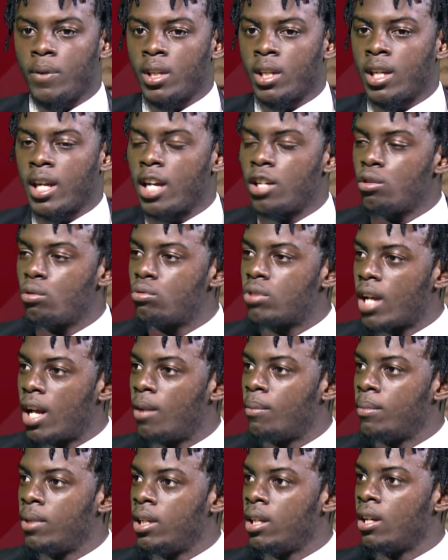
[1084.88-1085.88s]
Can you tell
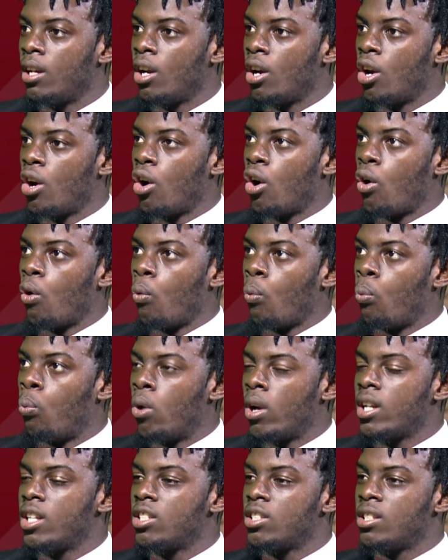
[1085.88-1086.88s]
me,
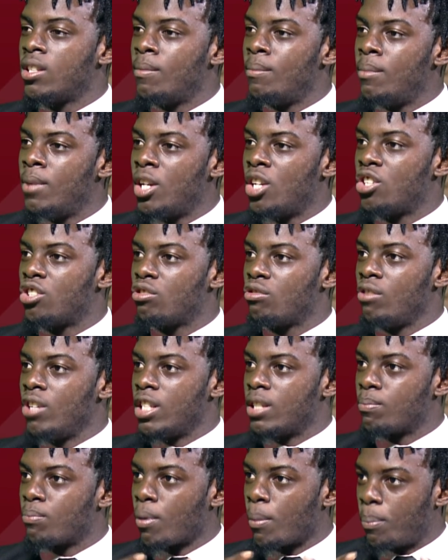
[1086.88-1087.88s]
what is the
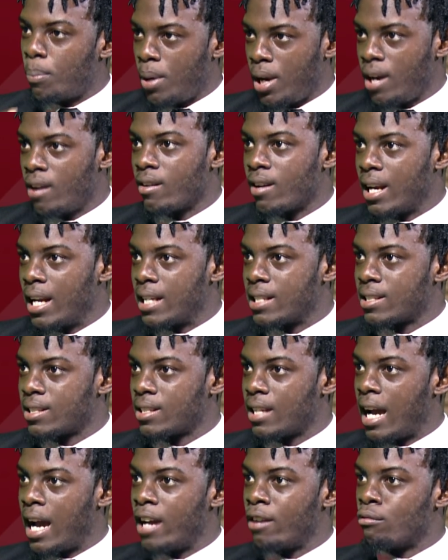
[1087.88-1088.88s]
ministry's preparedness
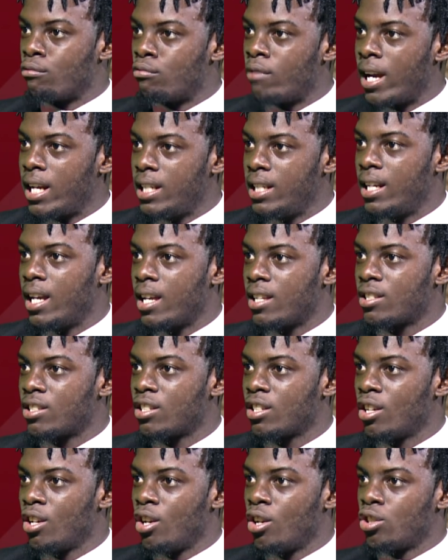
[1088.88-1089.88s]
and
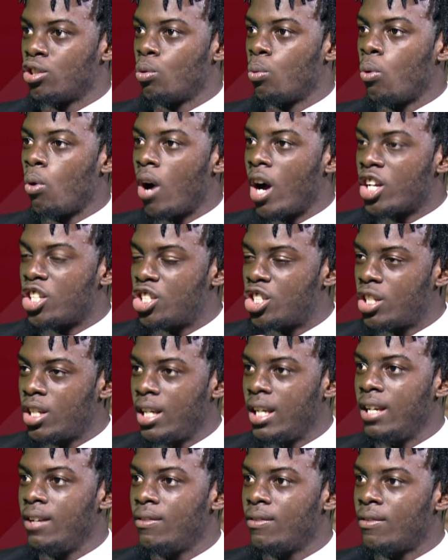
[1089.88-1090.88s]
readiness to
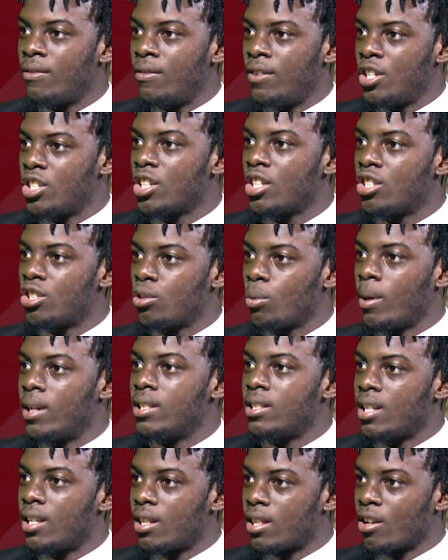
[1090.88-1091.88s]
achieve Vision
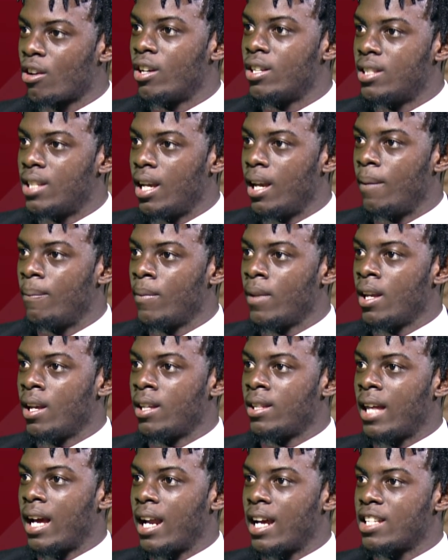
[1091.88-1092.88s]
2030
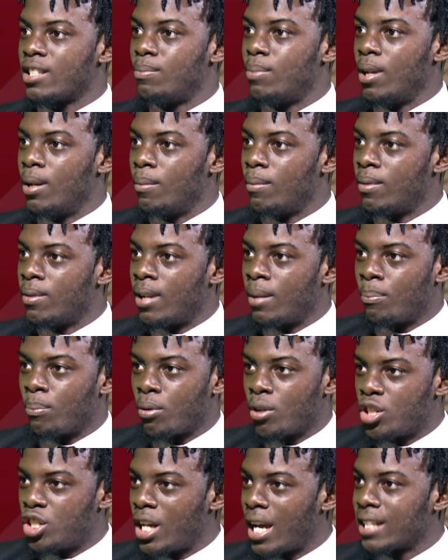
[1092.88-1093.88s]
that has been
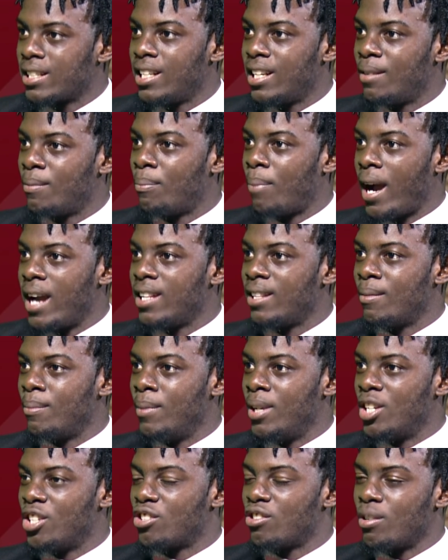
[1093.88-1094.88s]
projected by the
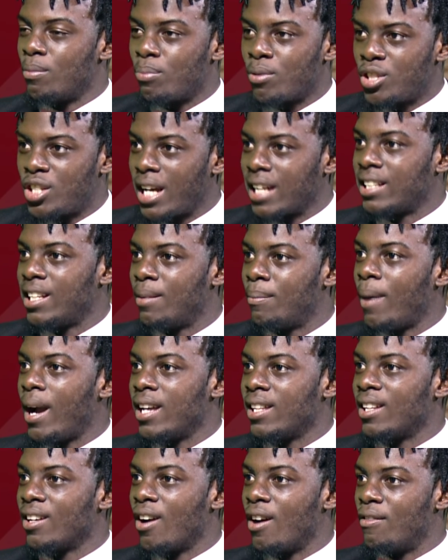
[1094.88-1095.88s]
ministry, projected by
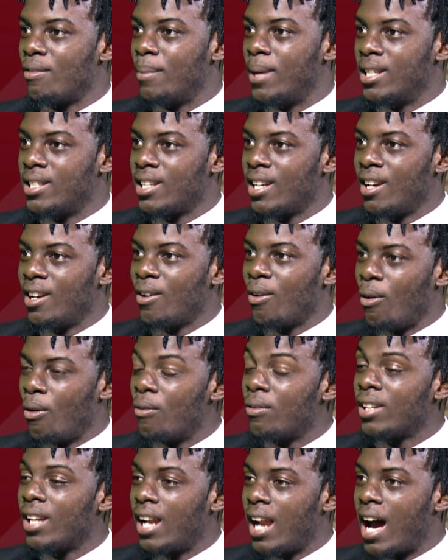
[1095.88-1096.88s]
the government
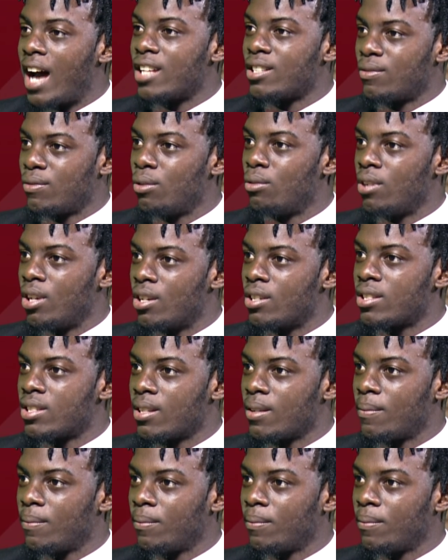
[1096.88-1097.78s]
over the last few years?